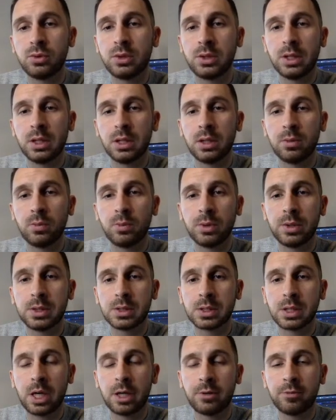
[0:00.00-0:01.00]
deal with
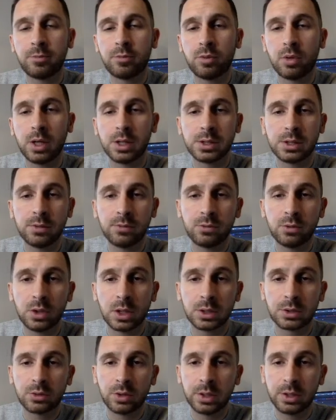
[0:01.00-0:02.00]
this kind of price if you
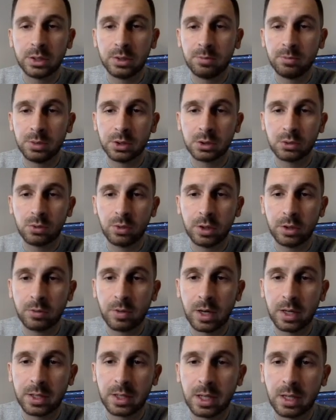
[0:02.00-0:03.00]
are trading Bitcoin
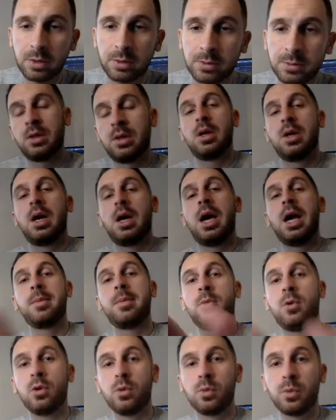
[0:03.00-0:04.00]
right now.
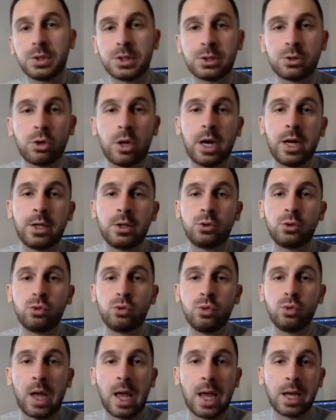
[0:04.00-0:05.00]
I'm always trying
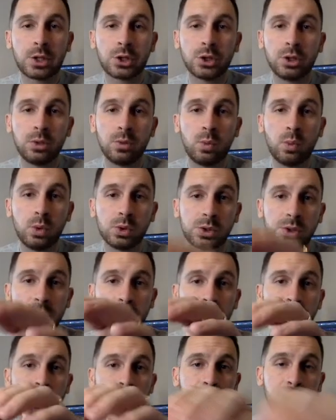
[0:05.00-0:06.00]
to actually
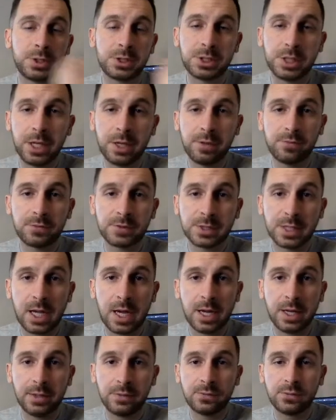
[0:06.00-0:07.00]
watch from the safe
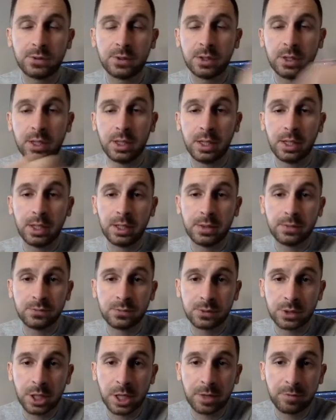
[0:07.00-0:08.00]
side,
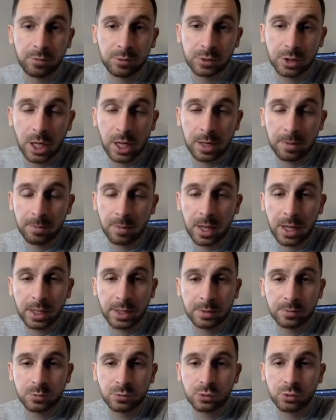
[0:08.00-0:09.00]
and every time I
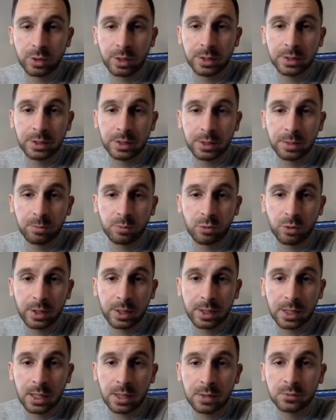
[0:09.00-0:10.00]
am trading a
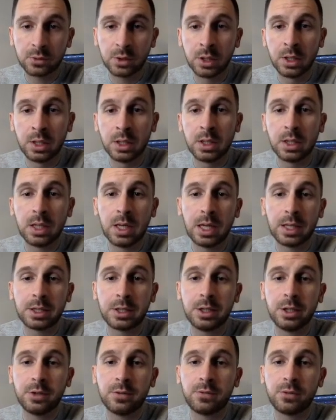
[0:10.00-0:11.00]
breakout, like
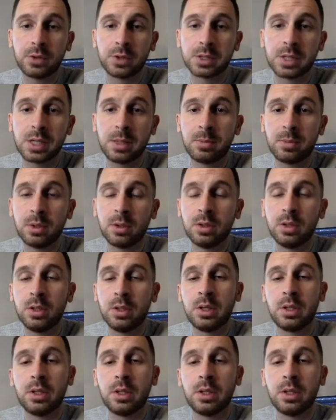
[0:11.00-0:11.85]
here for example,